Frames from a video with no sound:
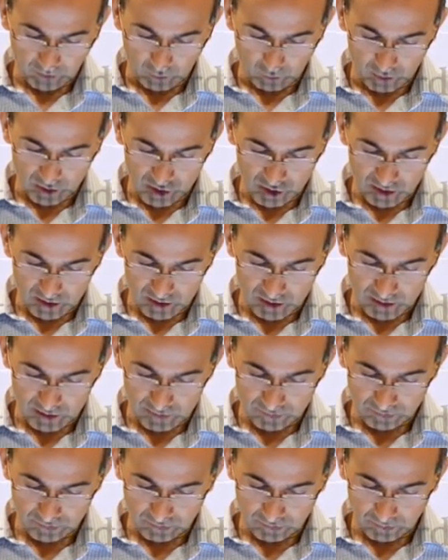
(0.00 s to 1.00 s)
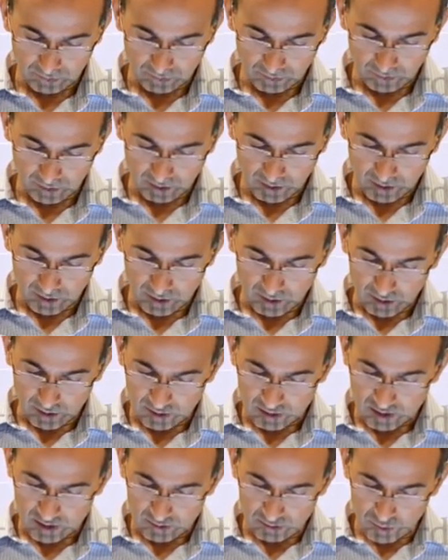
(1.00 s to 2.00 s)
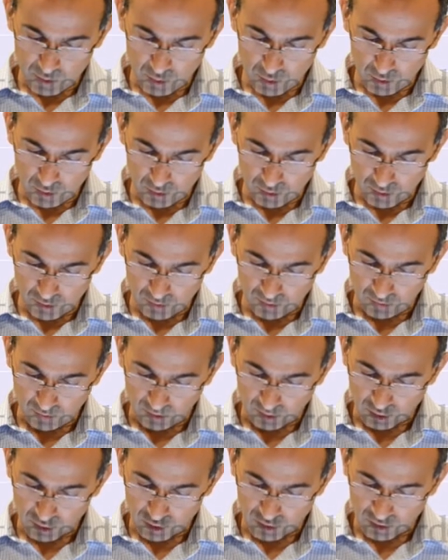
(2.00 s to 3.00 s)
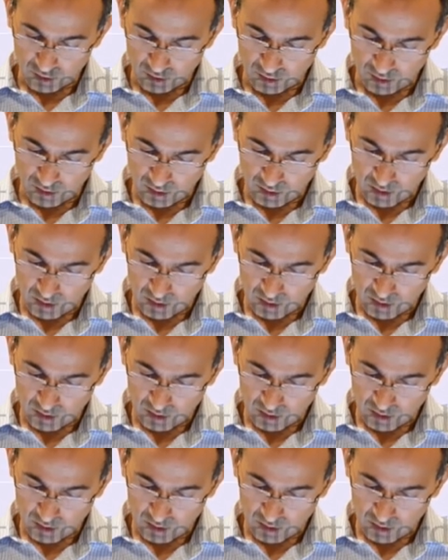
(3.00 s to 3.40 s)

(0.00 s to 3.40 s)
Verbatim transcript: which is a smooth function